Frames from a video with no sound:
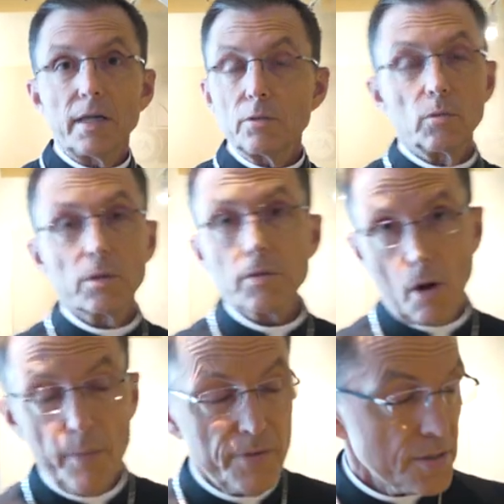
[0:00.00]
headquarters,
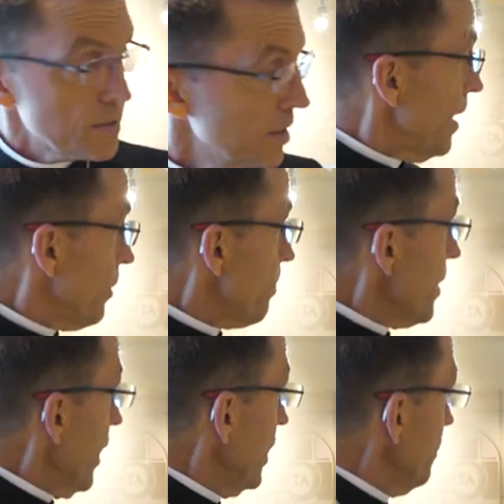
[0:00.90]
obviously. And right
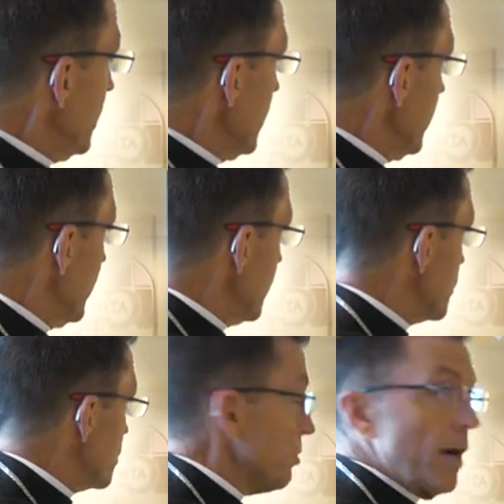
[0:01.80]
behind me
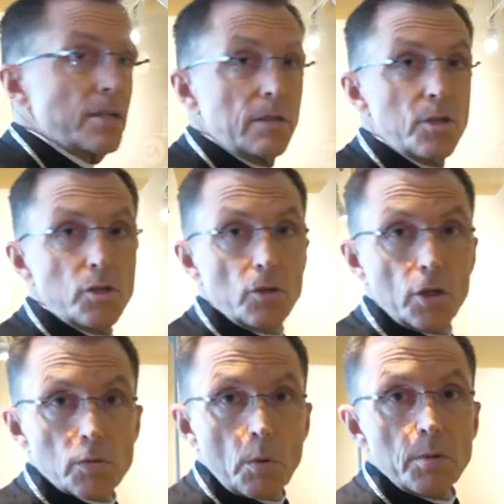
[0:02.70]
is the Gracely
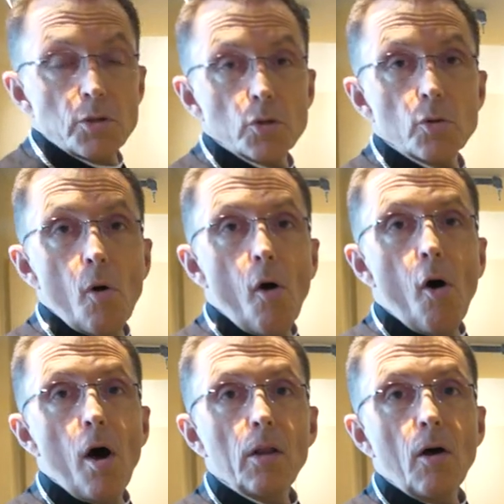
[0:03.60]
Studios, where we do
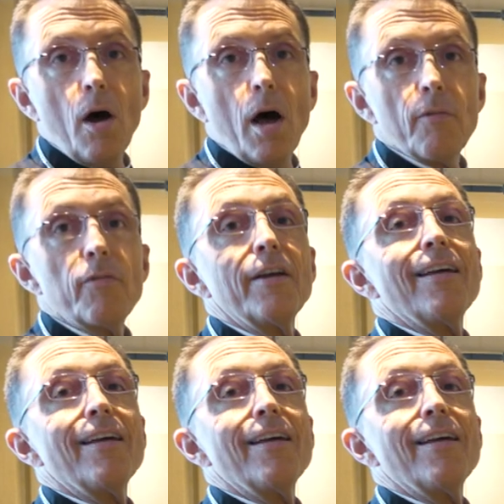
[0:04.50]
all of